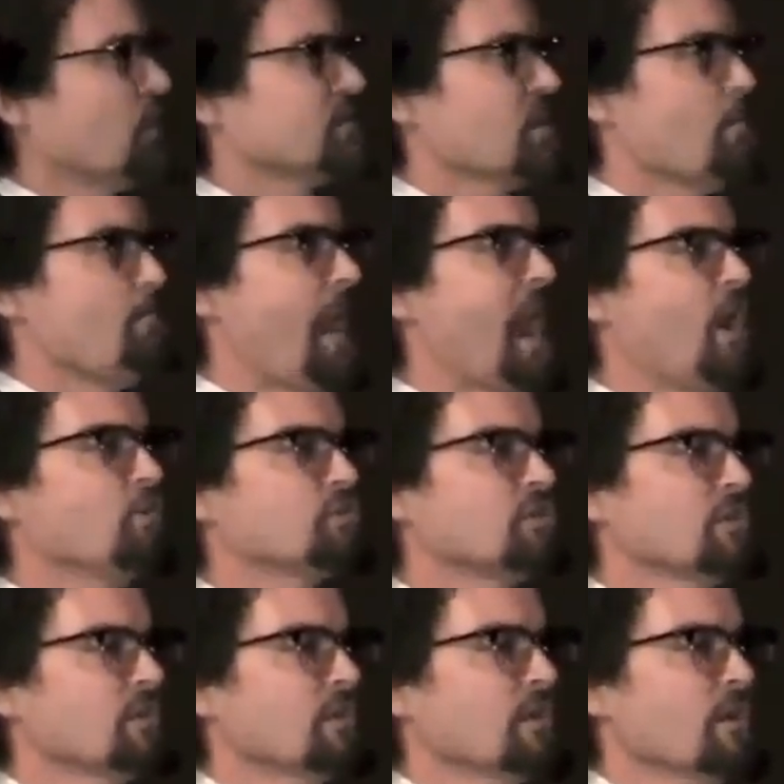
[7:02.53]
which was
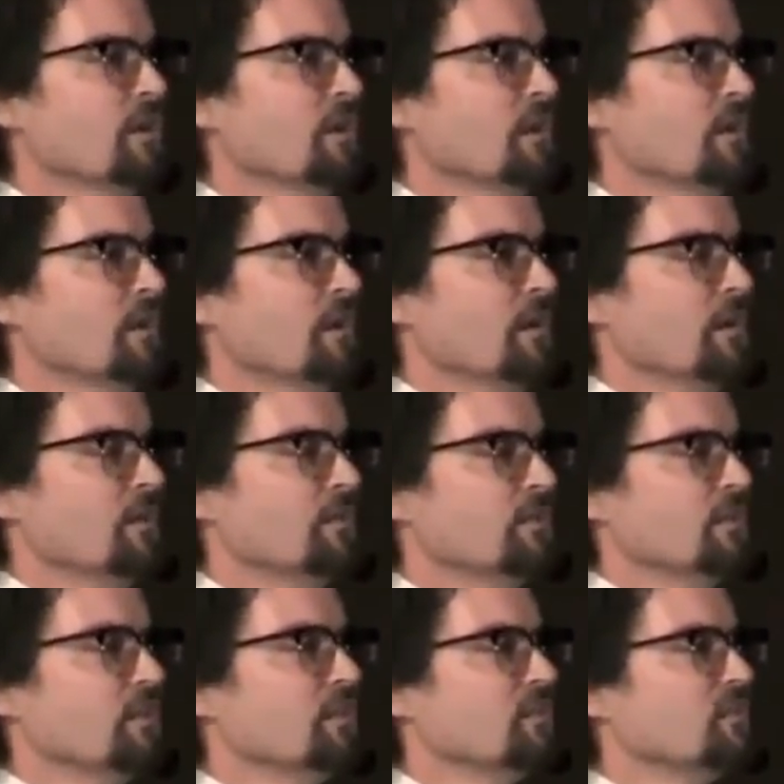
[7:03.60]
about
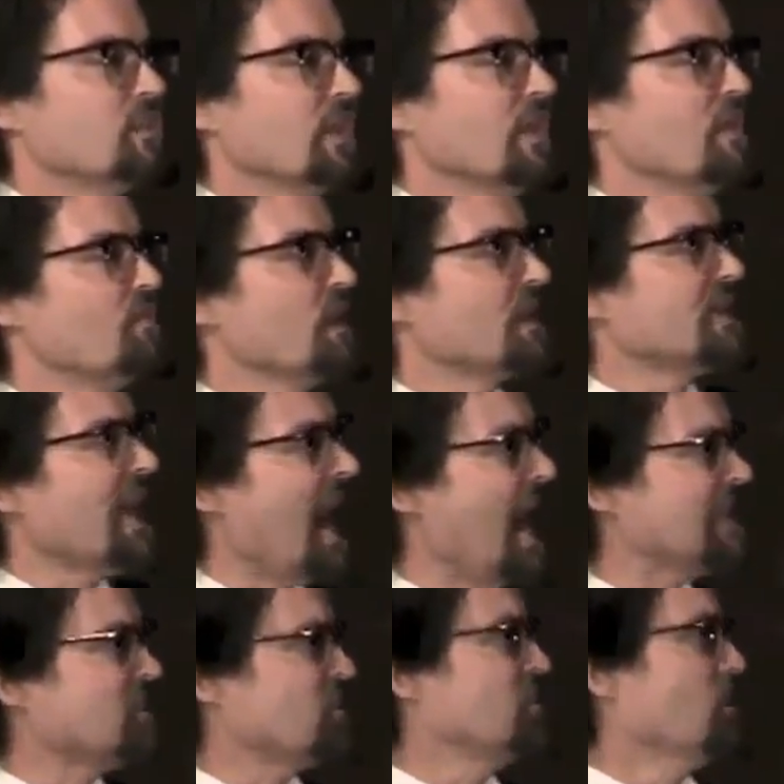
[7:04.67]
the
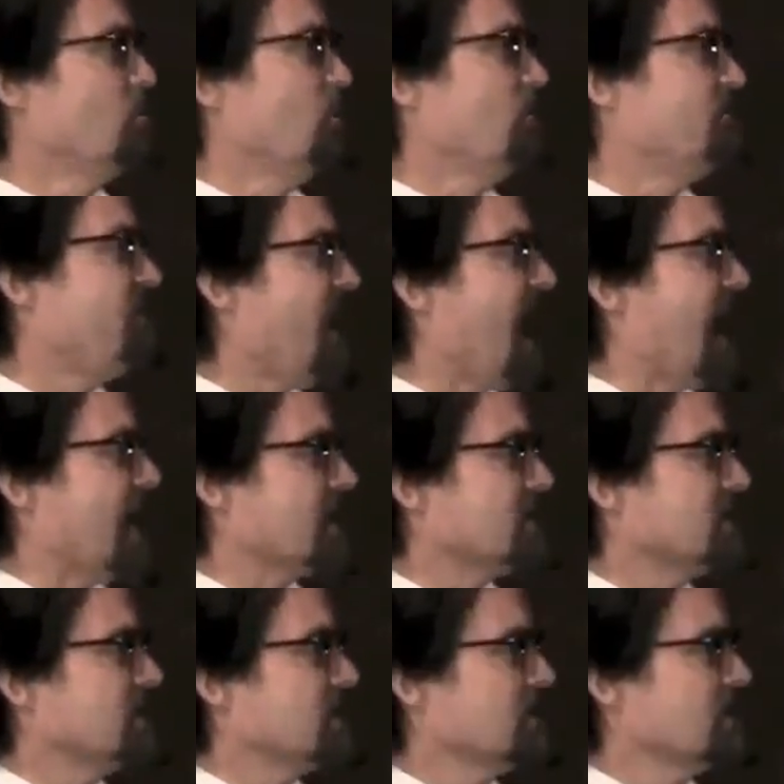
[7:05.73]
conscionable
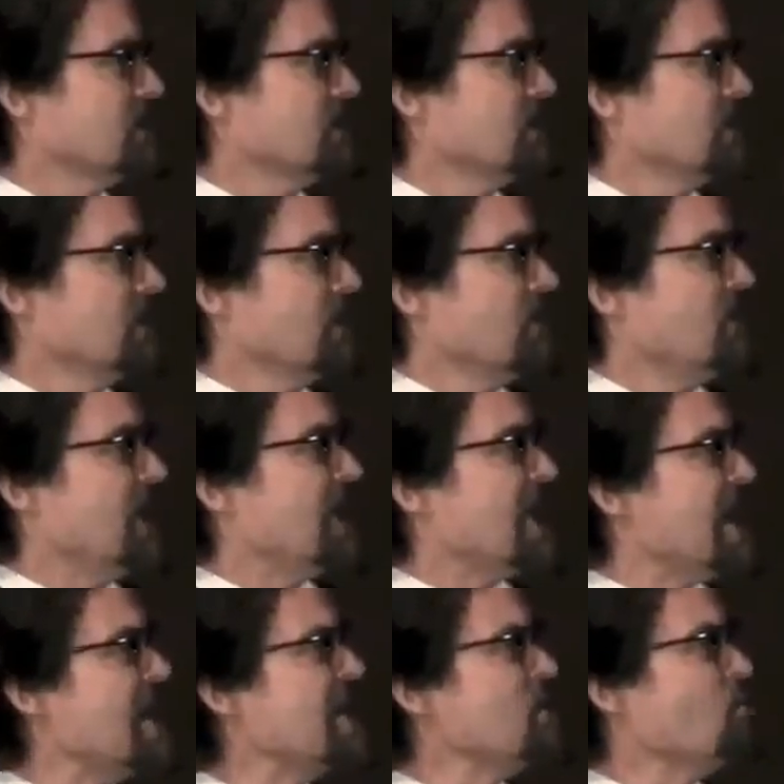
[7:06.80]
fact
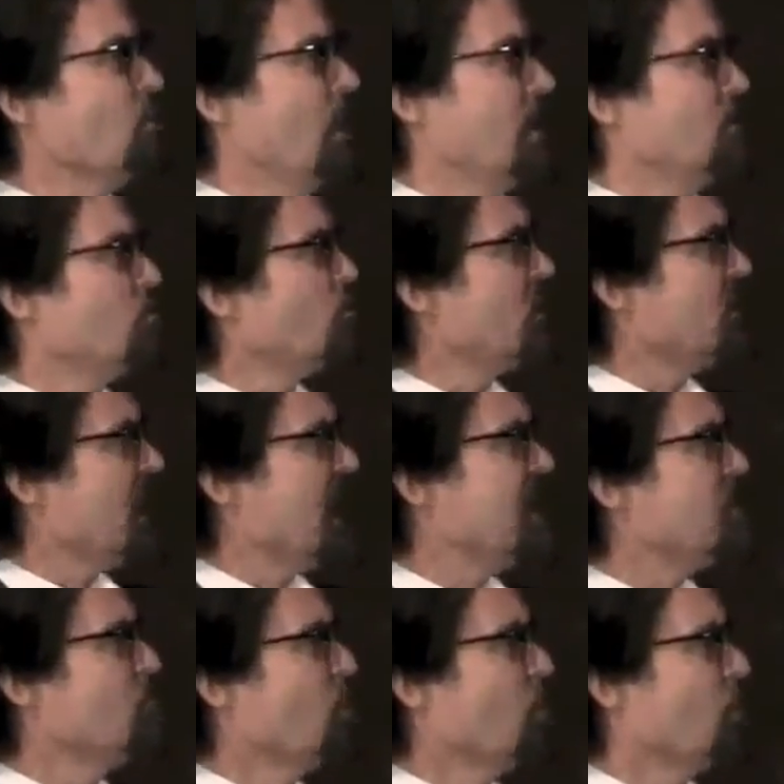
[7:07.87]
that anyone with
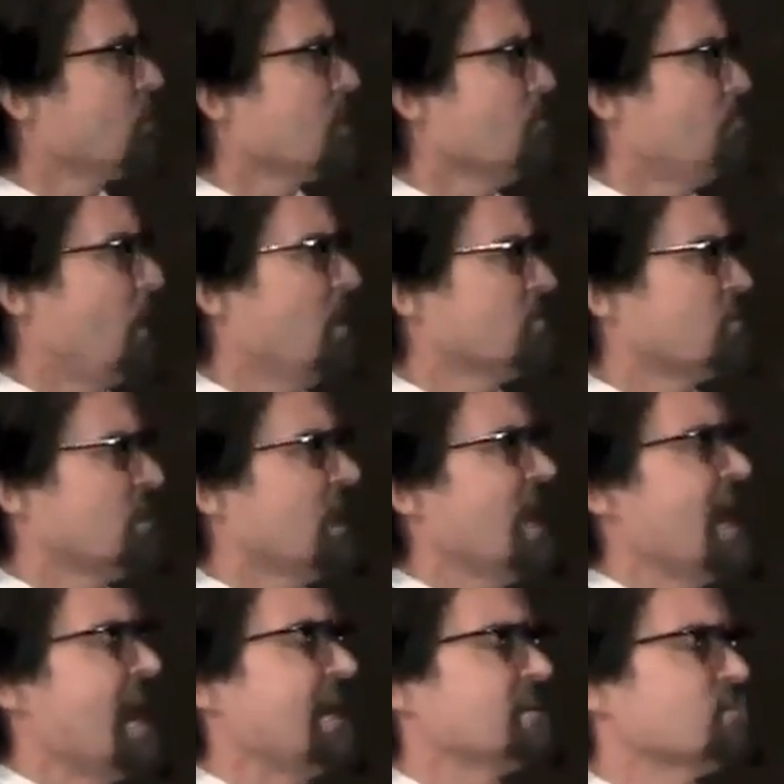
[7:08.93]
any moral
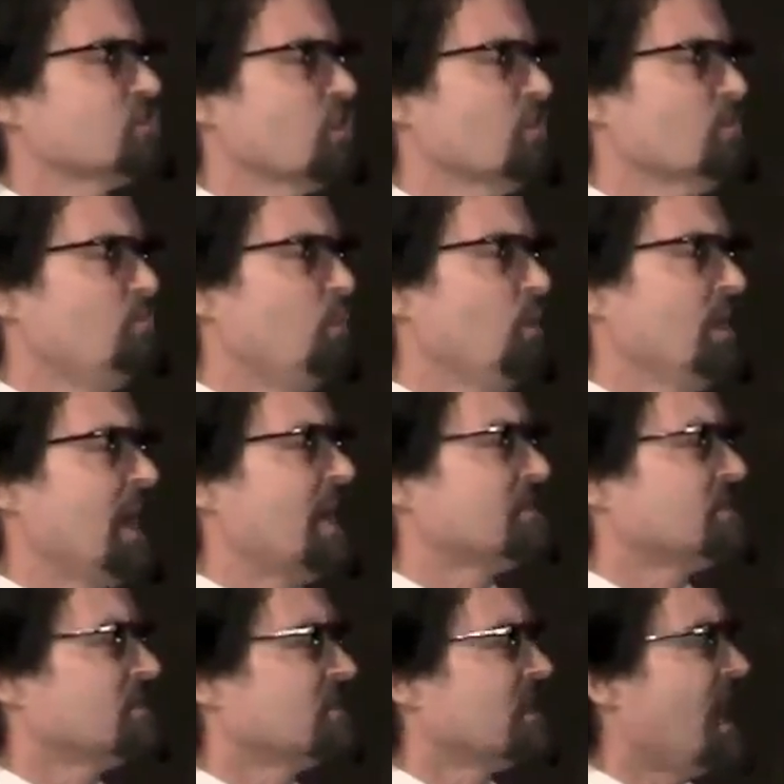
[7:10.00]
compunction at a certain point
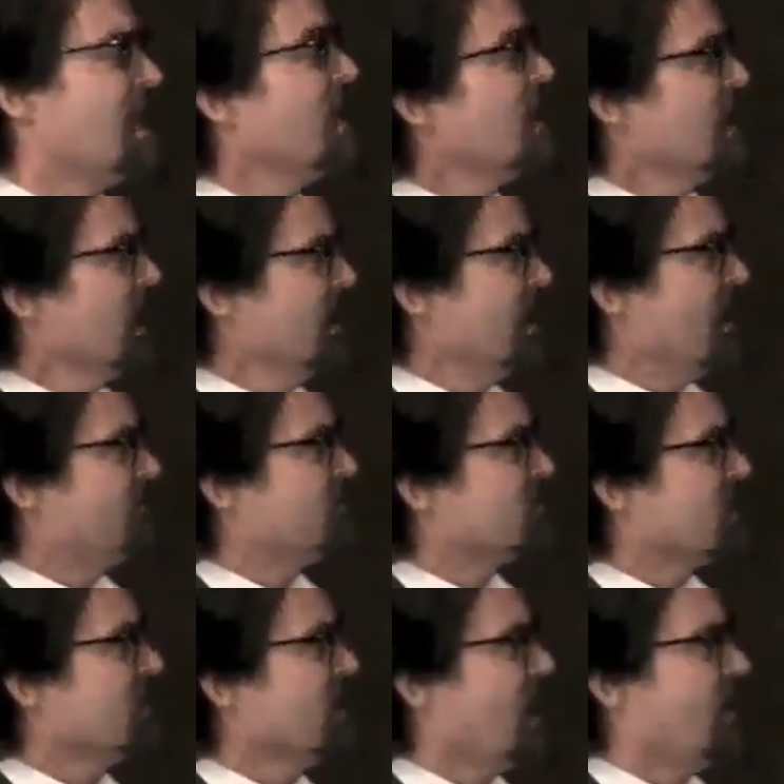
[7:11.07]
has to say,
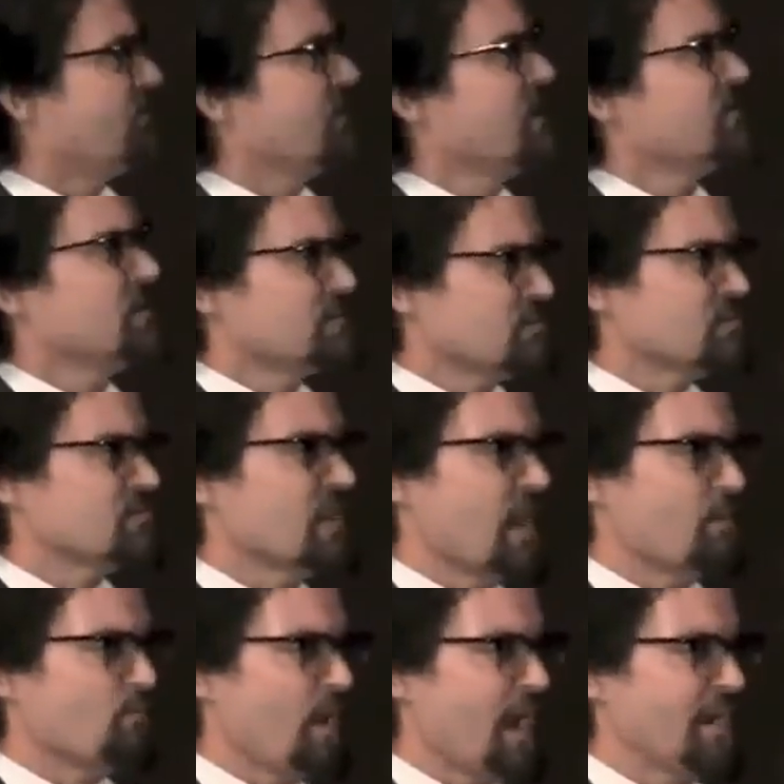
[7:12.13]
enough is enough. This
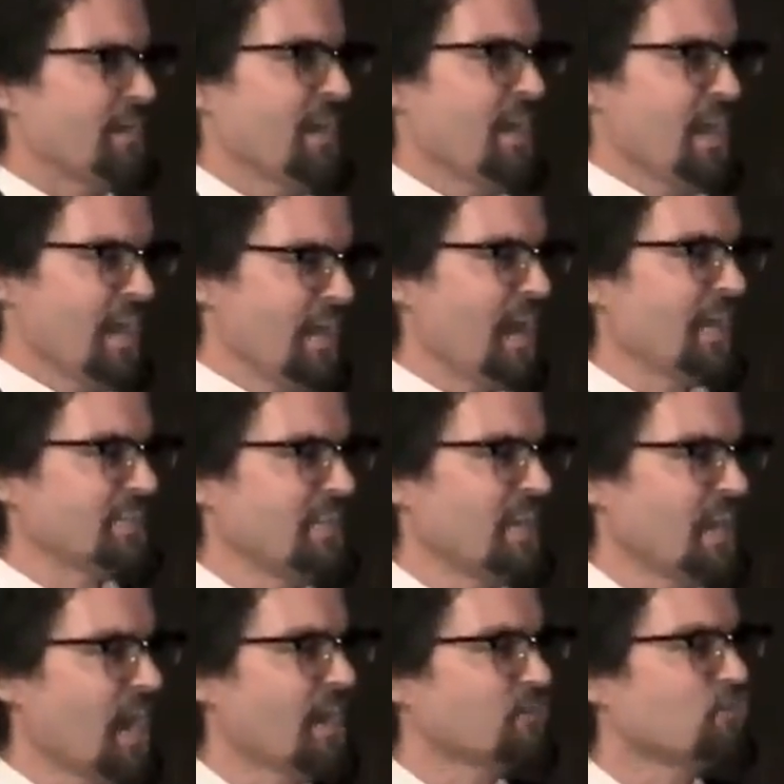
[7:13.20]
is not right, and I
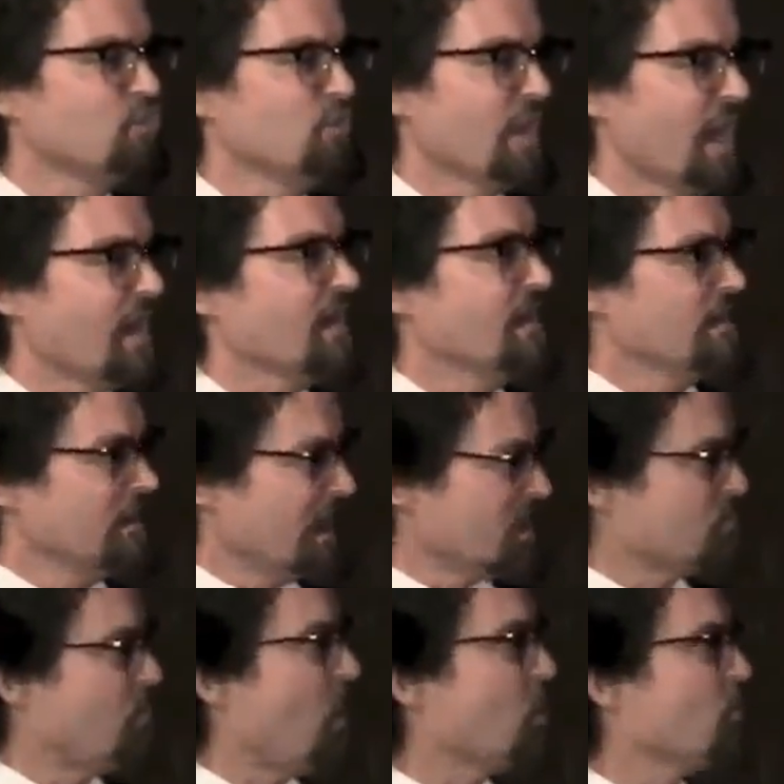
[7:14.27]
cannot do that.
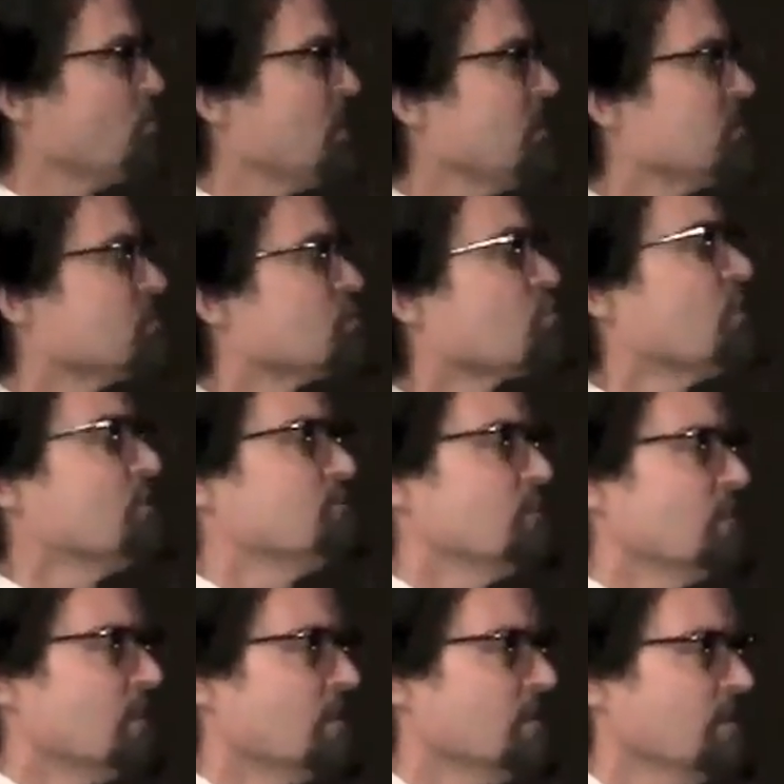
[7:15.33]
Like Bartleby the
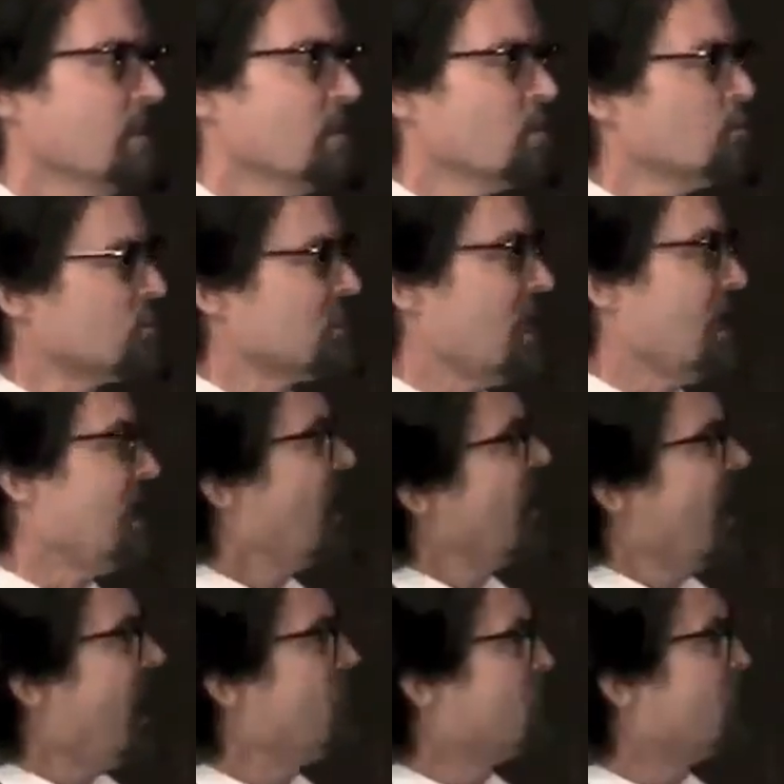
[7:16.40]
Scrivener, who
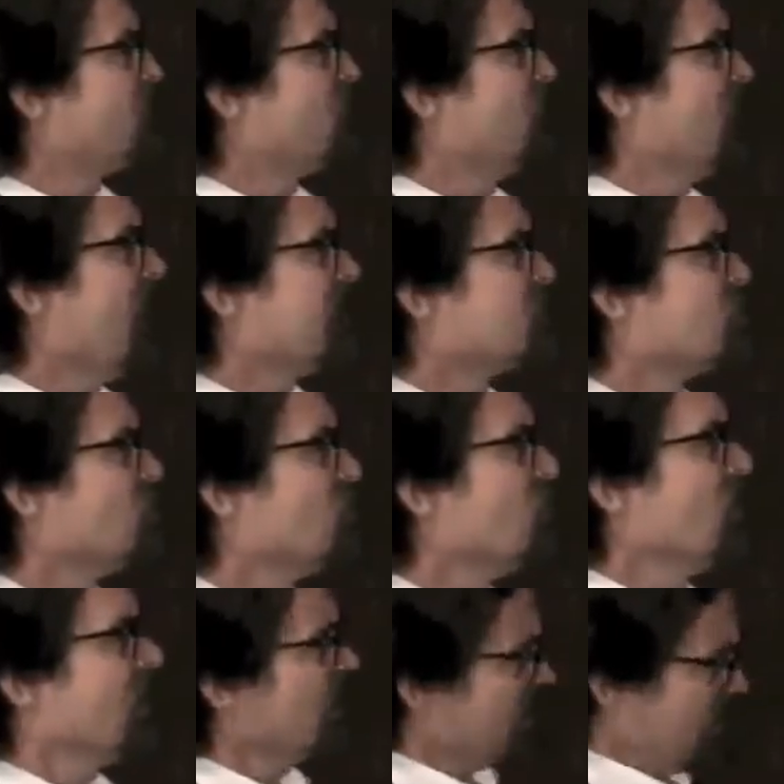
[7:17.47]
said, I prefer not
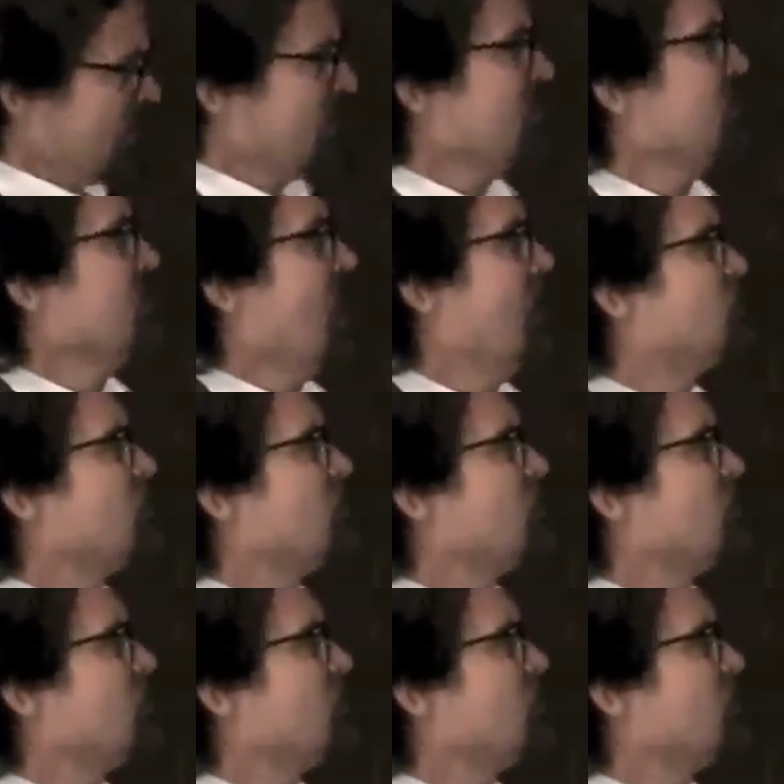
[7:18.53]
to.